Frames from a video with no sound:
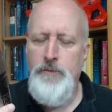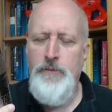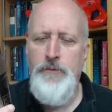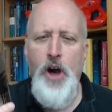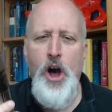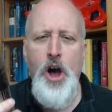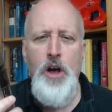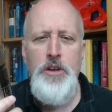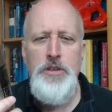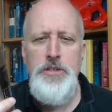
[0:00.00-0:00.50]

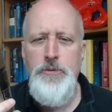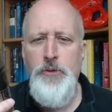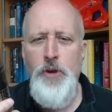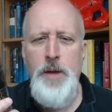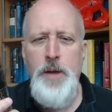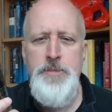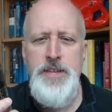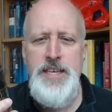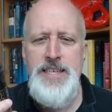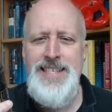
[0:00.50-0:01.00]
falls
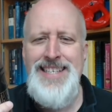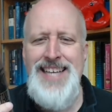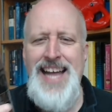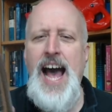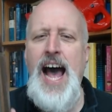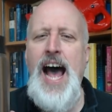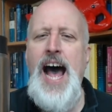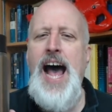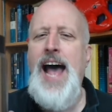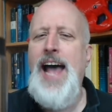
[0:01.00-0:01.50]
from the
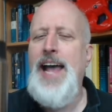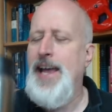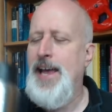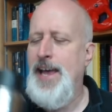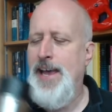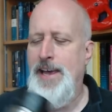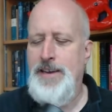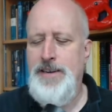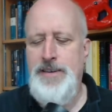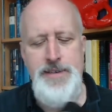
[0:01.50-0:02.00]
sky,
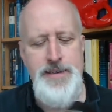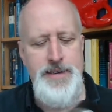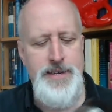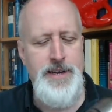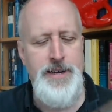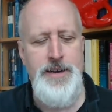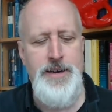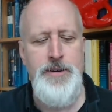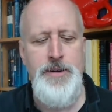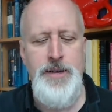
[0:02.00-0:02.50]
and
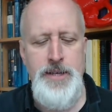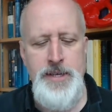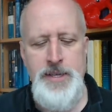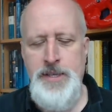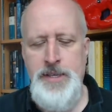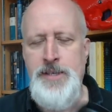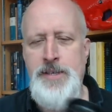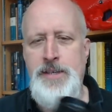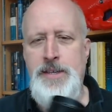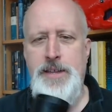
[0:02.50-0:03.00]
you know,
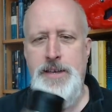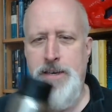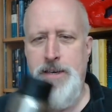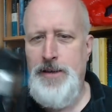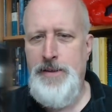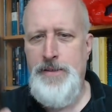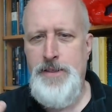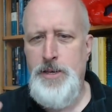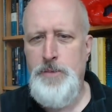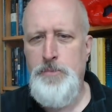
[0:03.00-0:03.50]

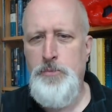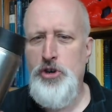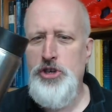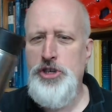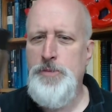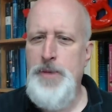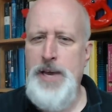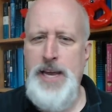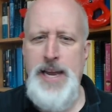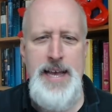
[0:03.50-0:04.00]
the
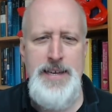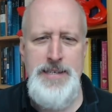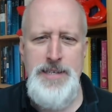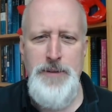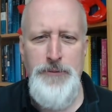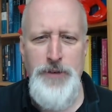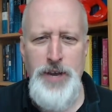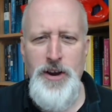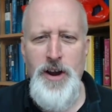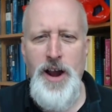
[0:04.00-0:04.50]
Bushman has to
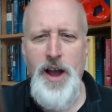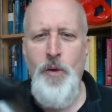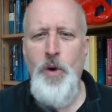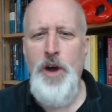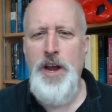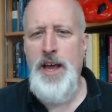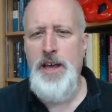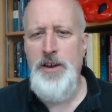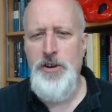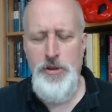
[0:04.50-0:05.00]
figure out
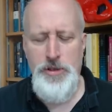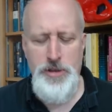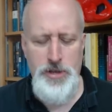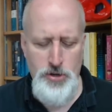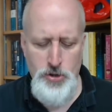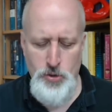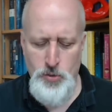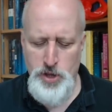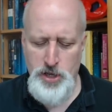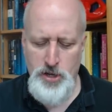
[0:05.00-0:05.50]
what on earth to
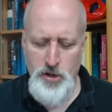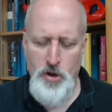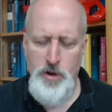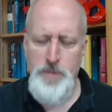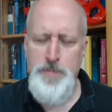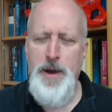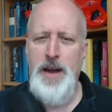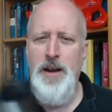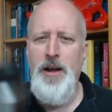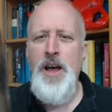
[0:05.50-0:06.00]
do with a
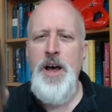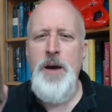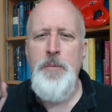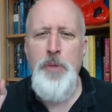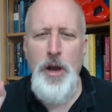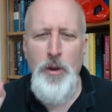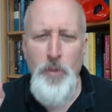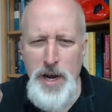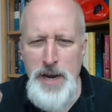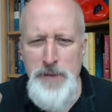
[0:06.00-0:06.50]
Coke bottle.
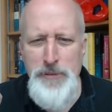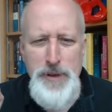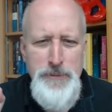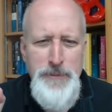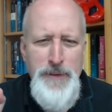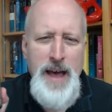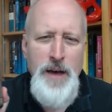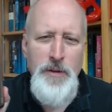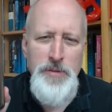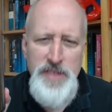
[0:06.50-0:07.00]
Boy, what if he
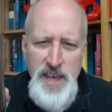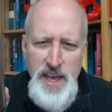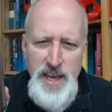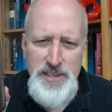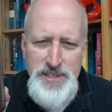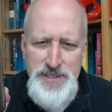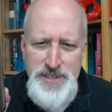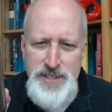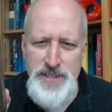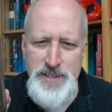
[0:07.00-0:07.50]
found
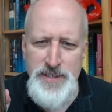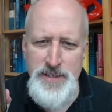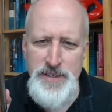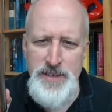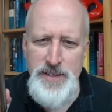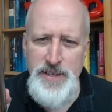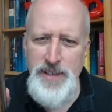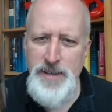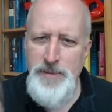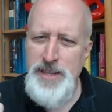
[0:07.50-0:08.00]
this?
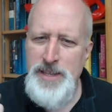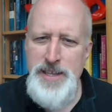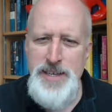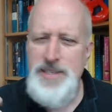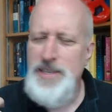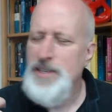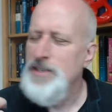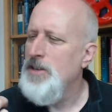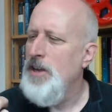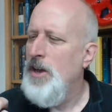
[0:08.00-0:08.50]
I mean,
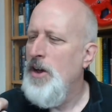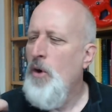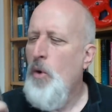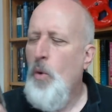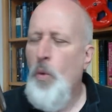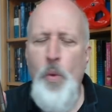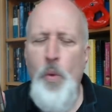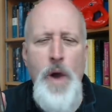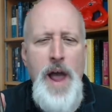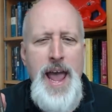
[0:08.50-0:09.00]
this is
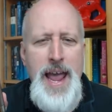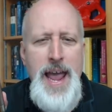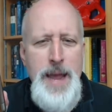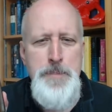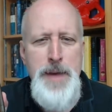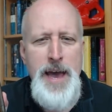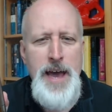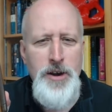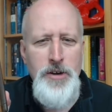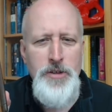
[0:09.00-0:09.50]
way
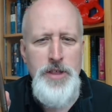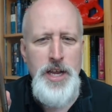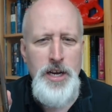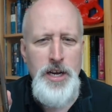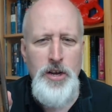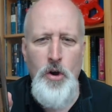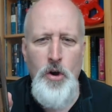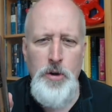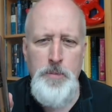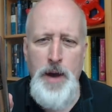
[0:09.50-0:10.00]
better than a
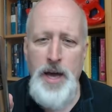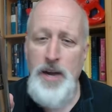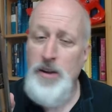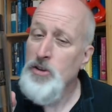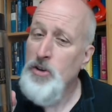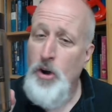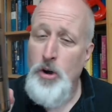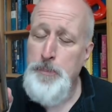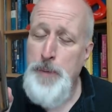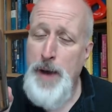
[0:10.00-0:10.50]
Coke bottle.
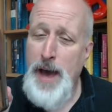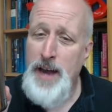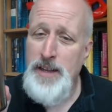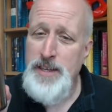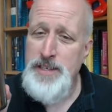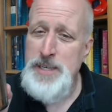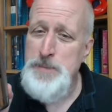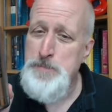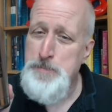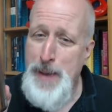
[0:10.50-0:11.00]
Coke bottle
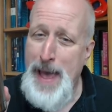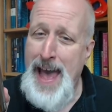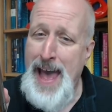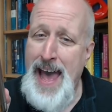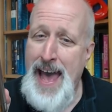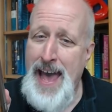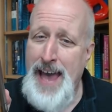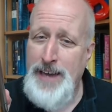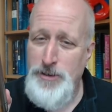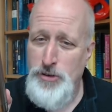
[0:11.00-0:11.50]
isn't
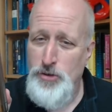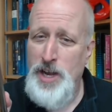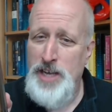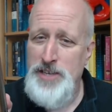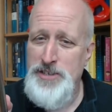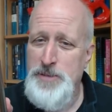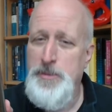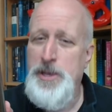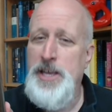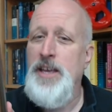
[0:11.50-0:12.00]
bad,
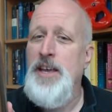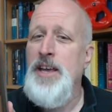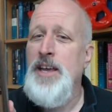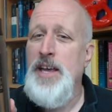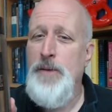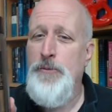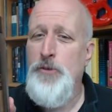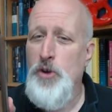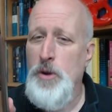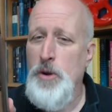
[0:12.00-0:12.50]
trust me,
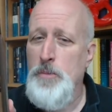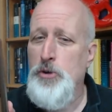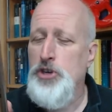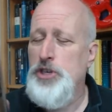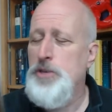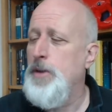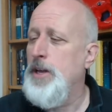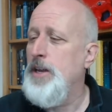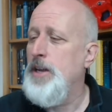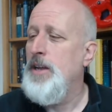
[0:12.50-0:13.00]
if you're a
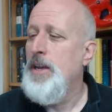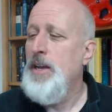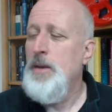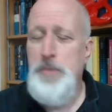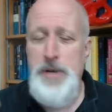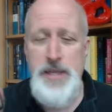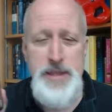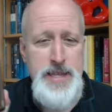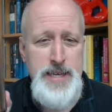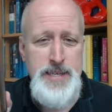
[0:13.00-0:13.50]
Bushman,
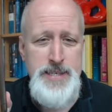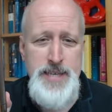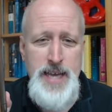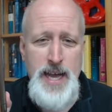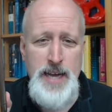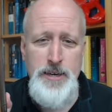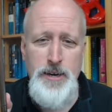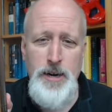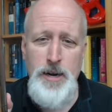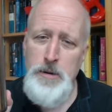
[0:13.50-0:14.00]
but this
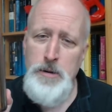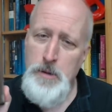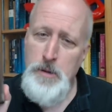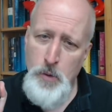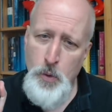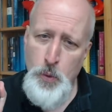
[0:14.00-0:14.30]
sucker,